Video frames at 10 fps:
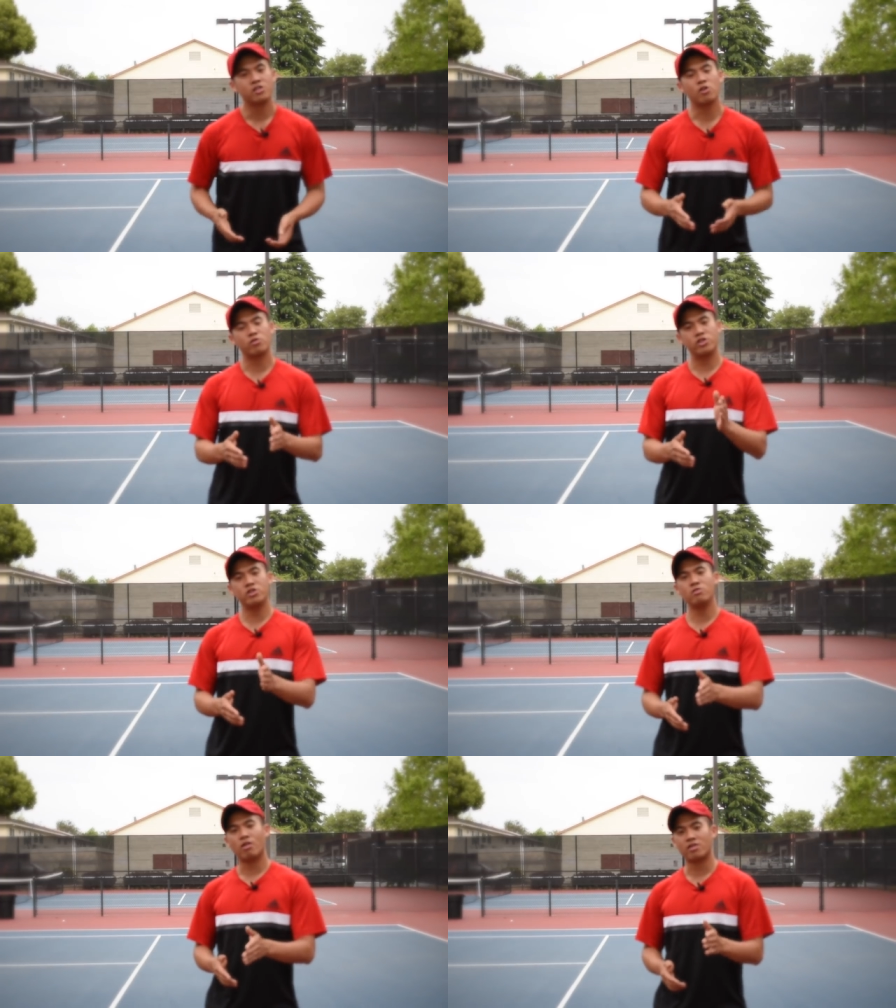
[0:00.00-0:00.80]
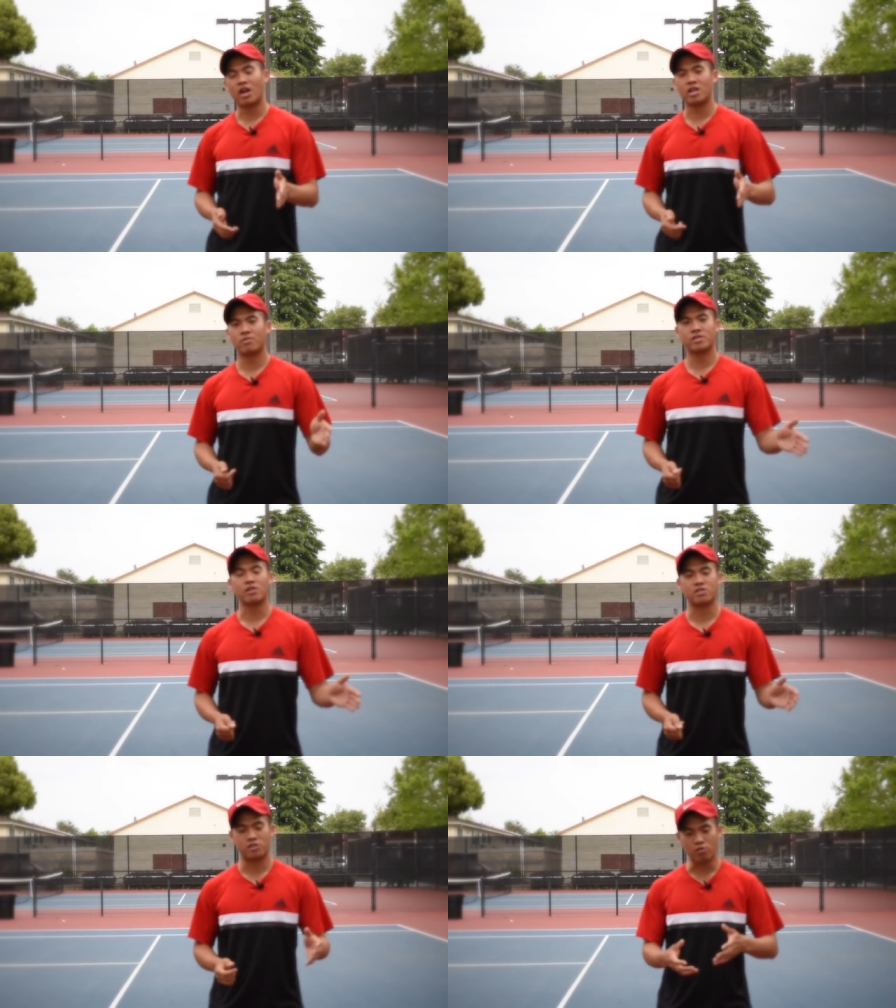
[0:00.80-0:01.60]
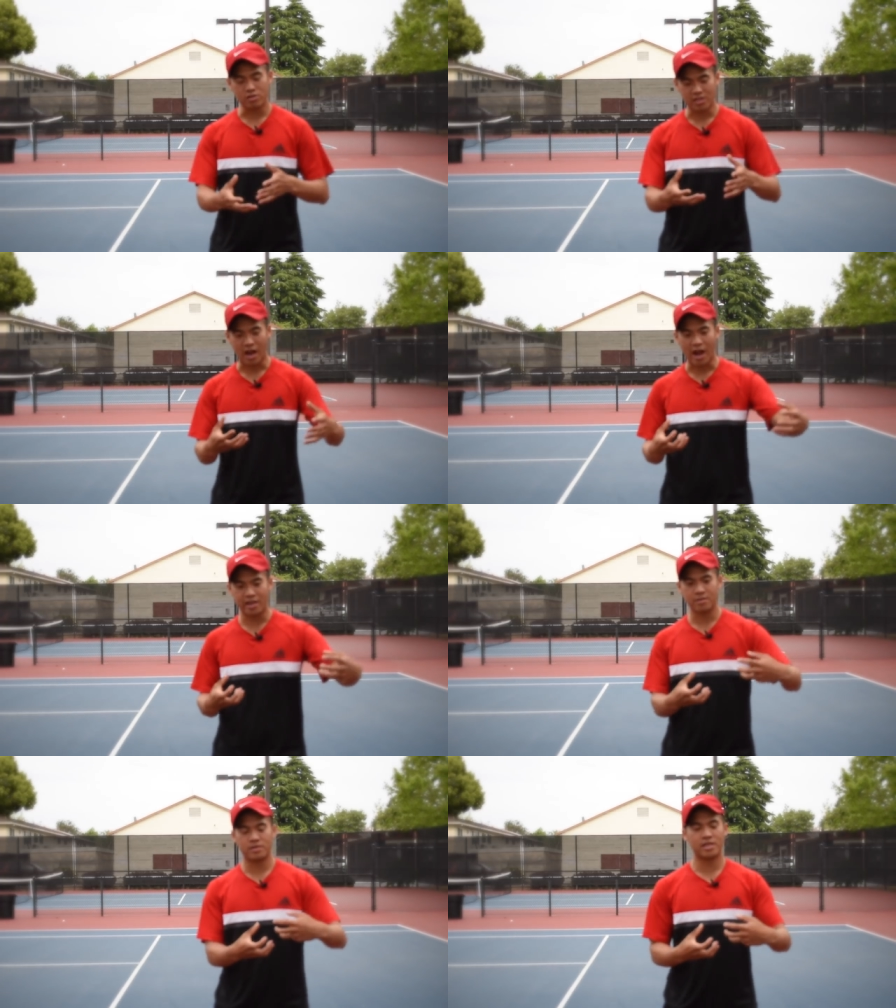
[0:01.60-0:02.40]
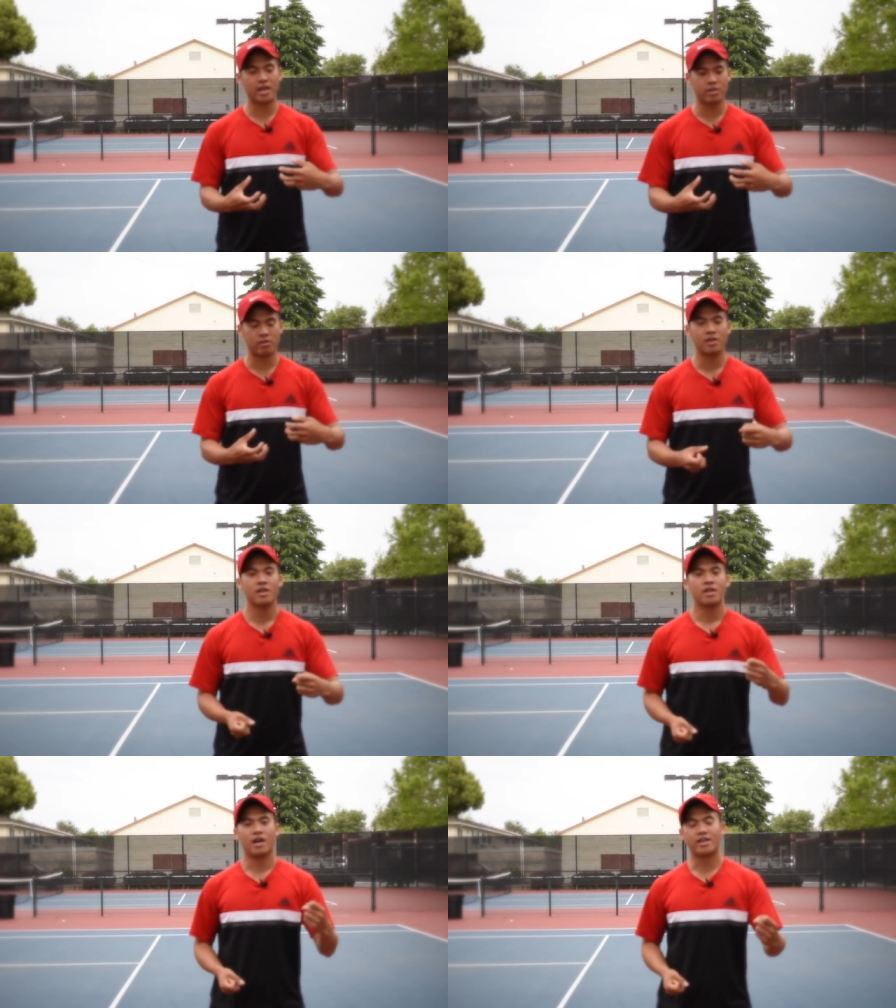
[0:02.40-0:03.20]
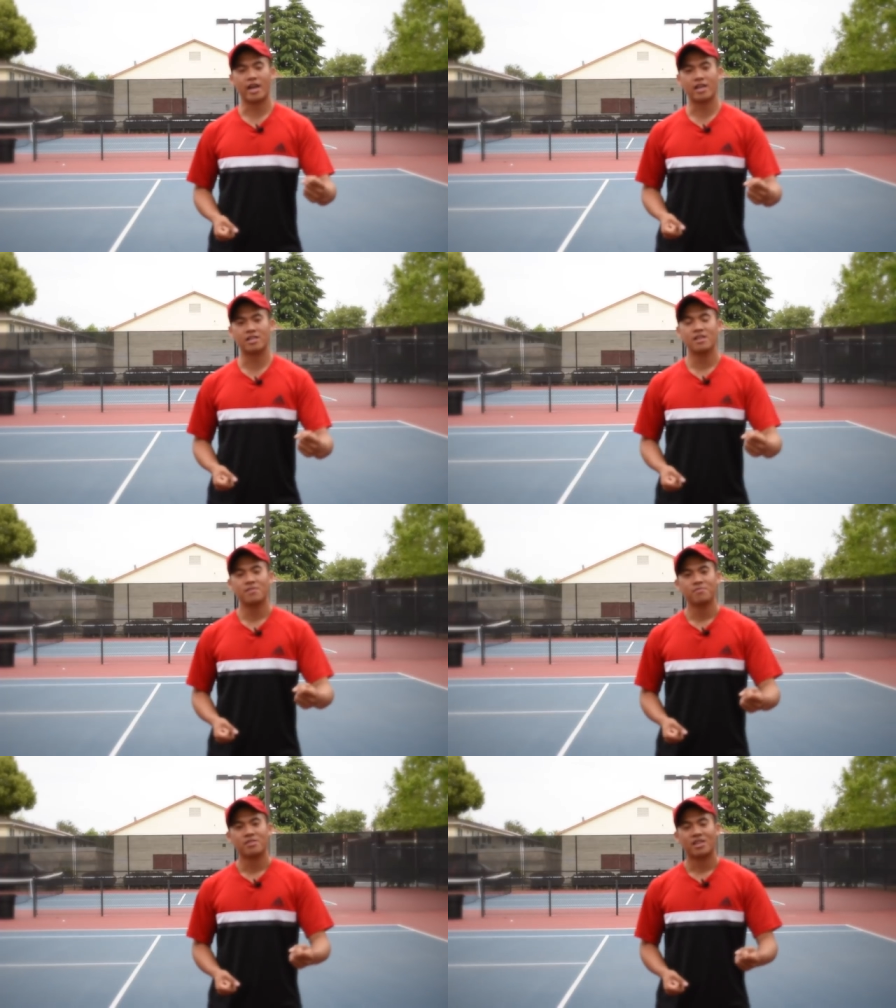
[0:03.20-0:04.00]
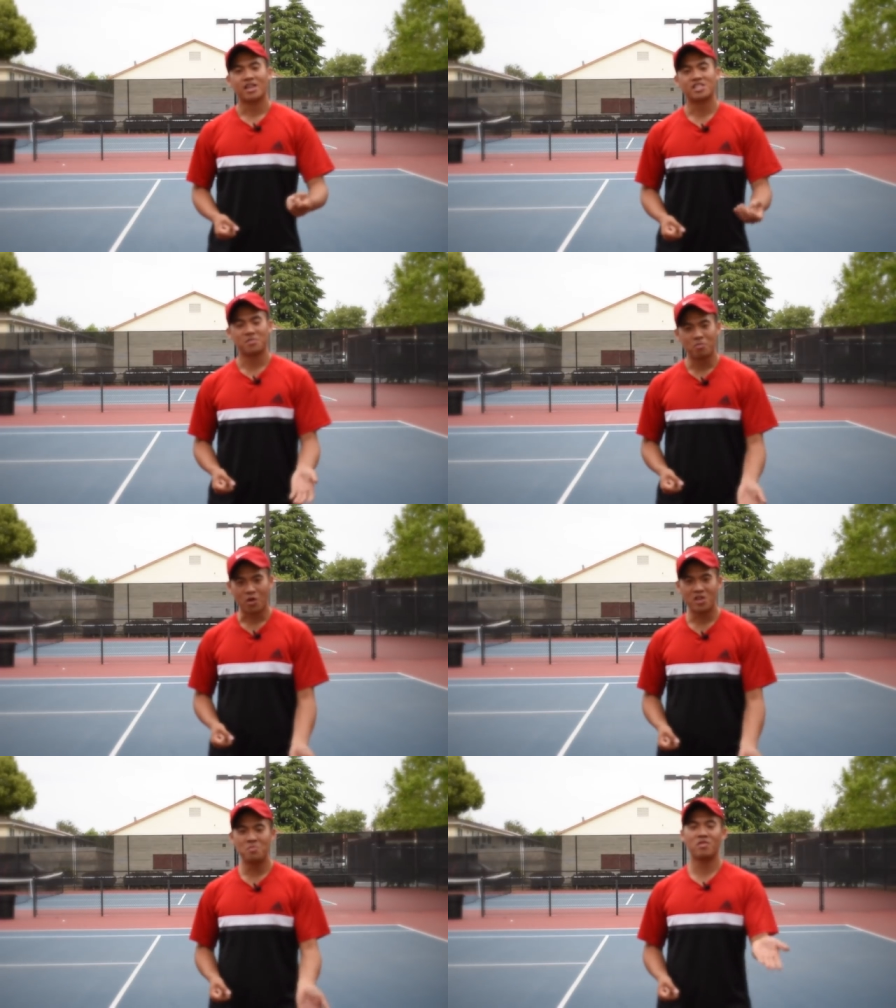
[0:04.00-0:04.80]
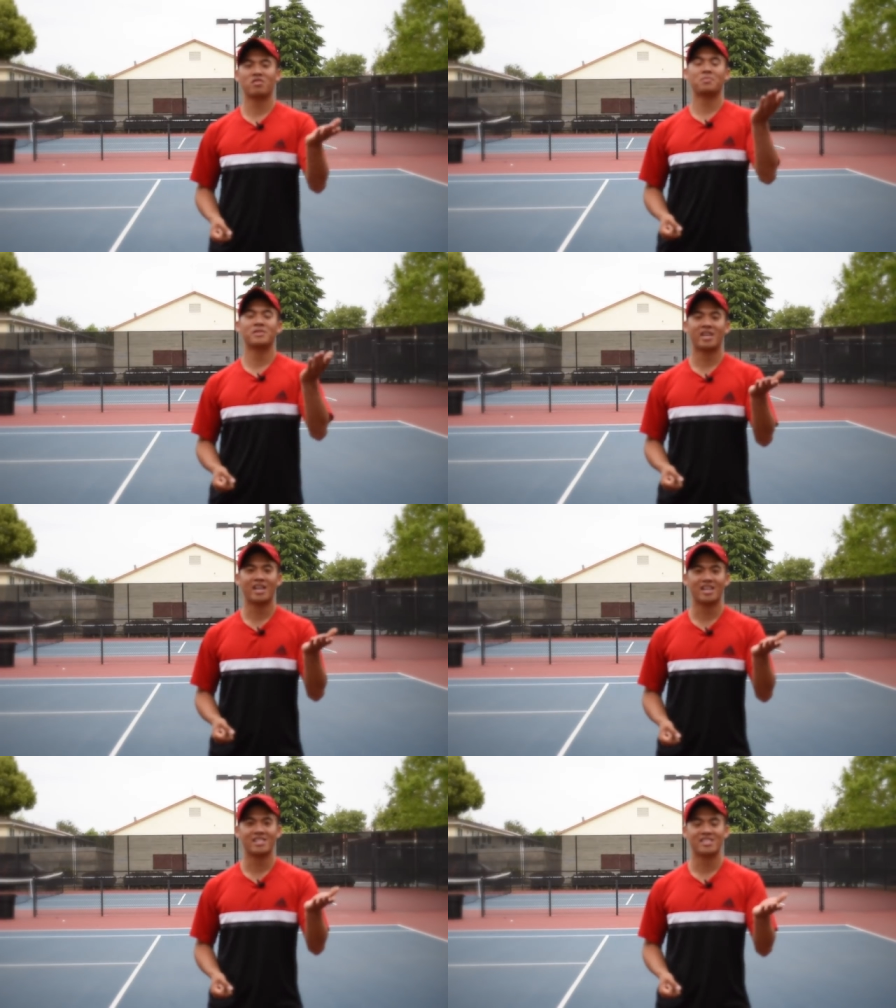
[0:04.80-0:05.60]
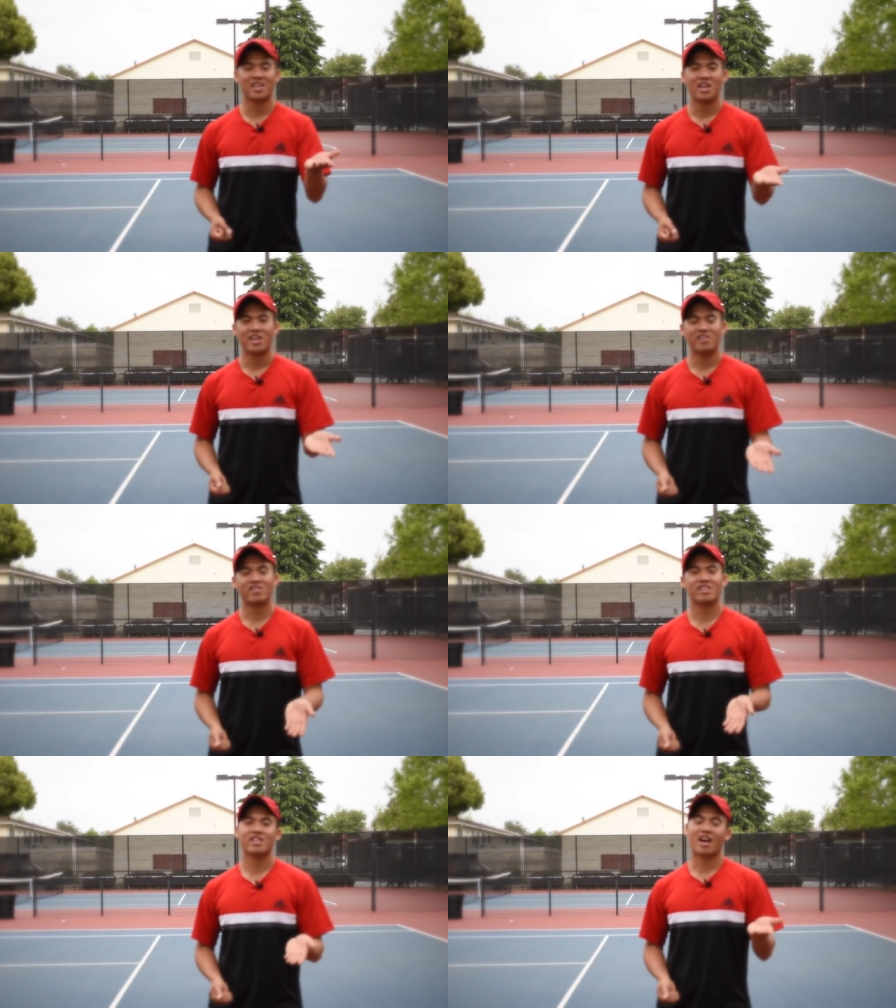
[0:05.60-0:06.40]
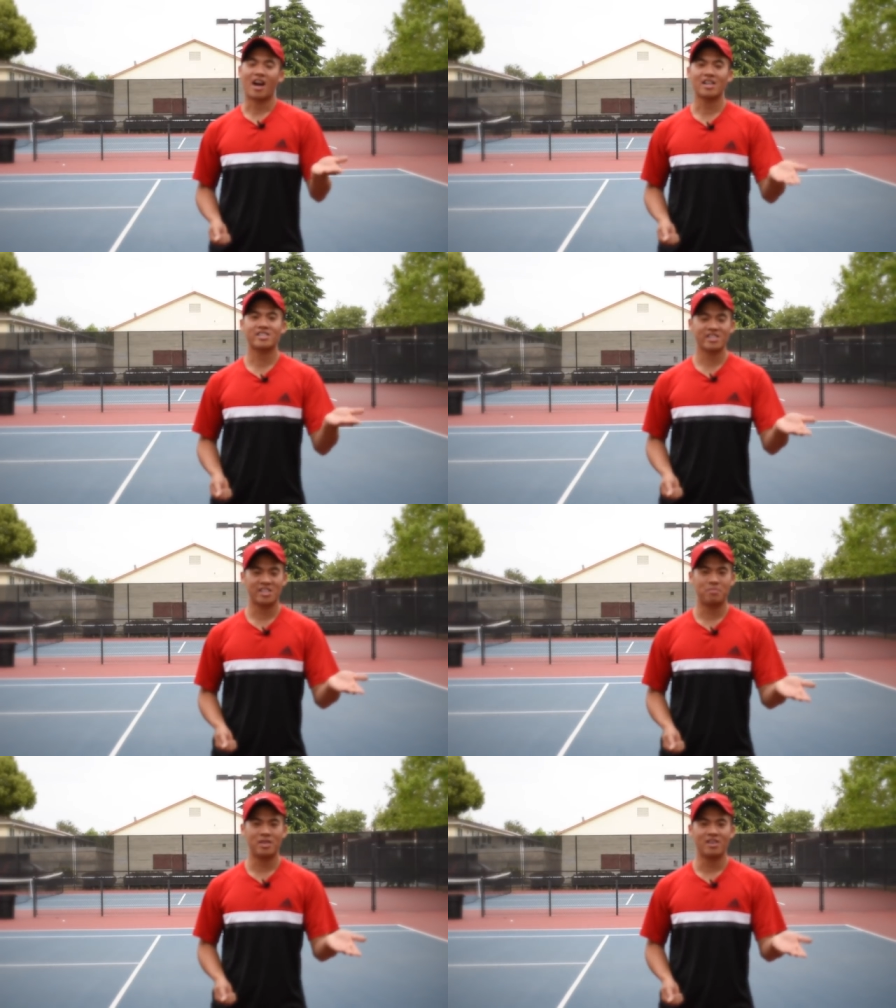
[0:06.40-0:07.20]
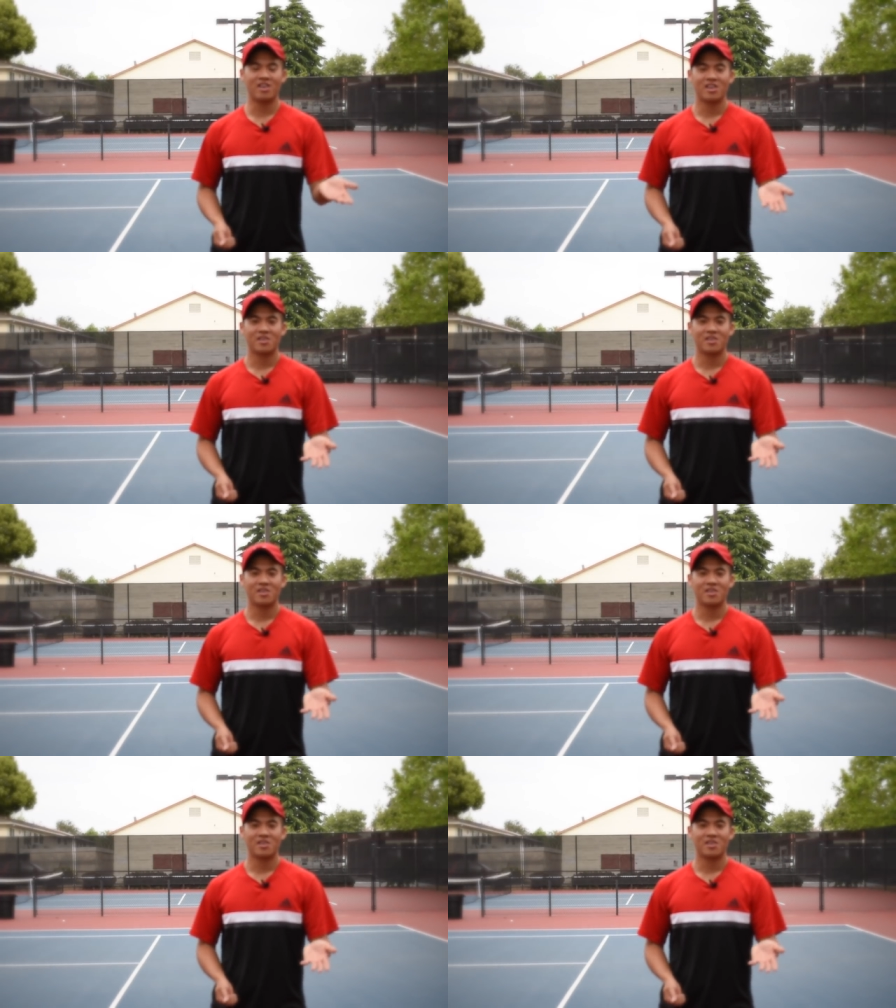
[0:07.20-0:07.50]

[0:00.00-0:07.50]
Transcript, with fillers: No, you are not your results. Don't tie them together again, because the more you move up in tennis, you're going to constantly be